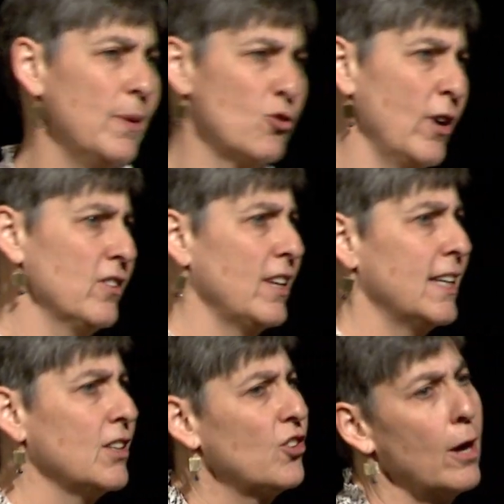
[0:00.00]
translated
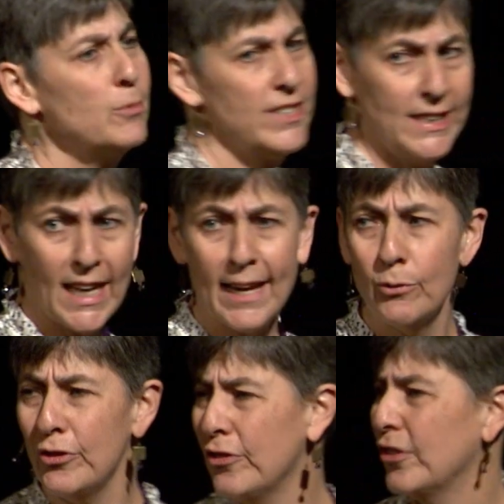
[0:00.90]
into umpteen
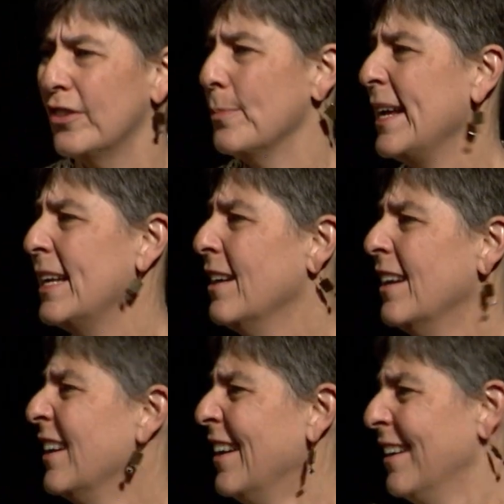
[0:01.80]
languages and has made
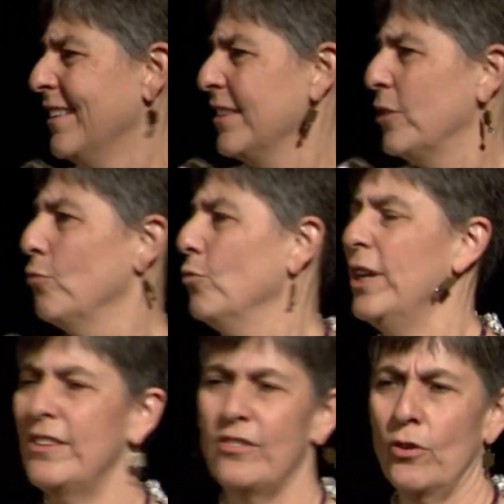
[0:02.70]

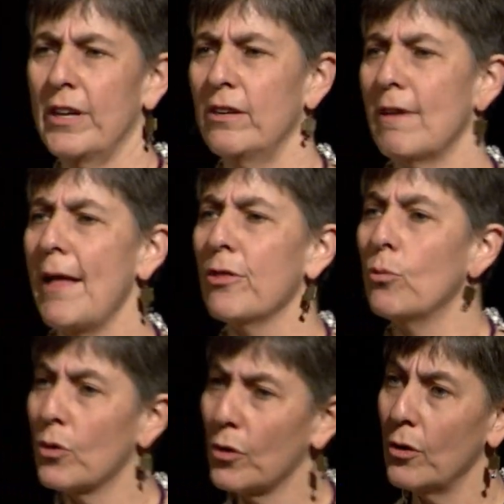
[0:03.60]
its circuit around the
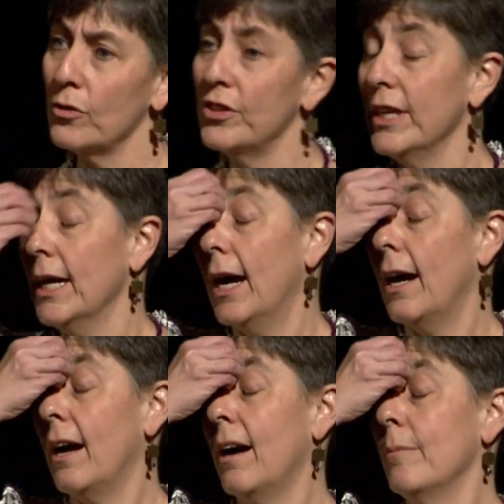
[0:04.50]
world.
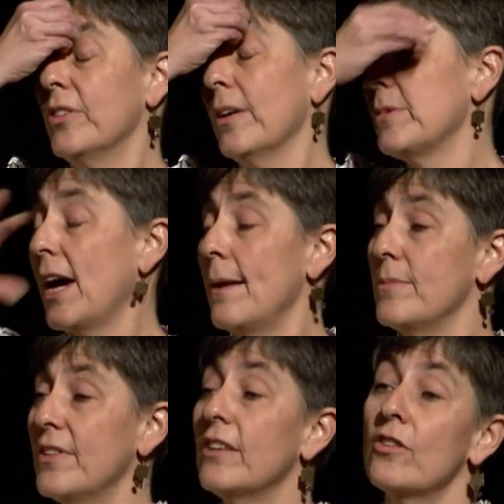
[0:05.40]

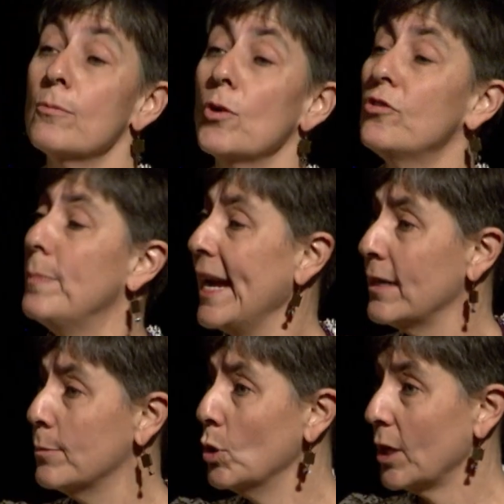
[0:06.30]
Sometimes it's the most
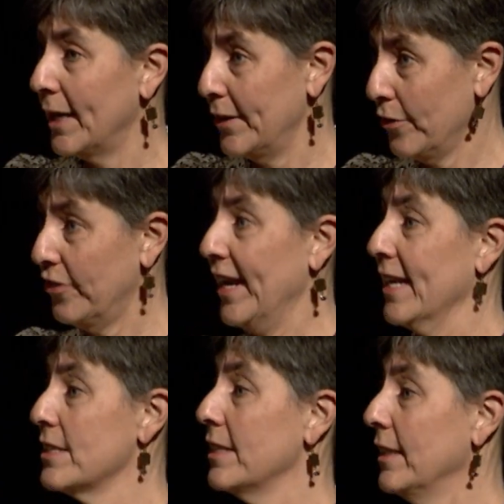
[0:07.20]
banned book, I
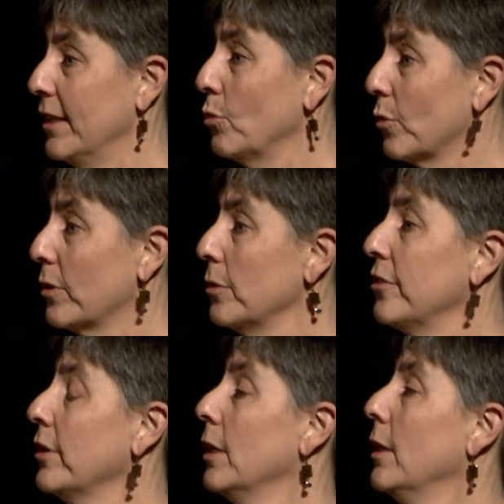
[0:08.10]
understand, in the world,
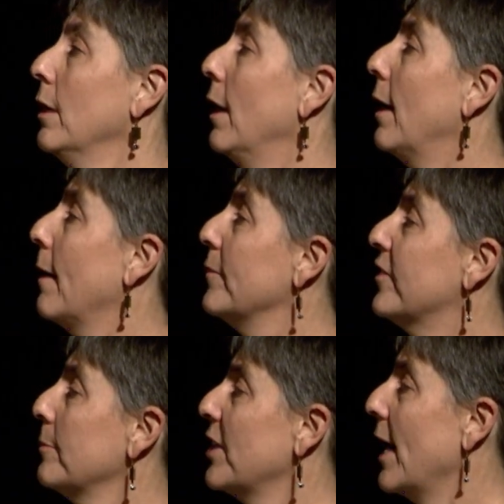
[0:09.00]

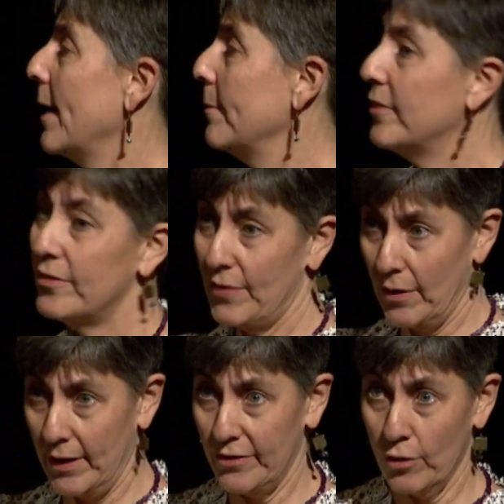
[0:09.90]
sometimes
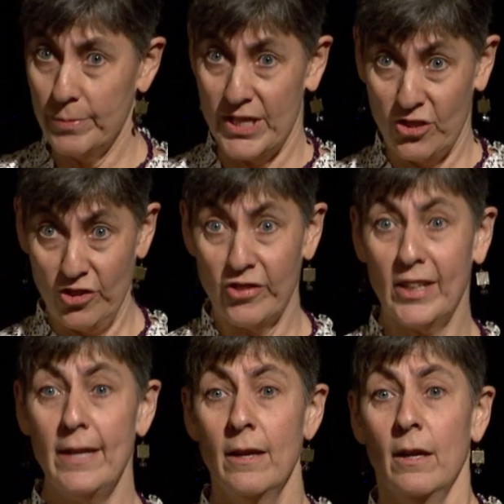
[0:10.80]
very surreptitiously.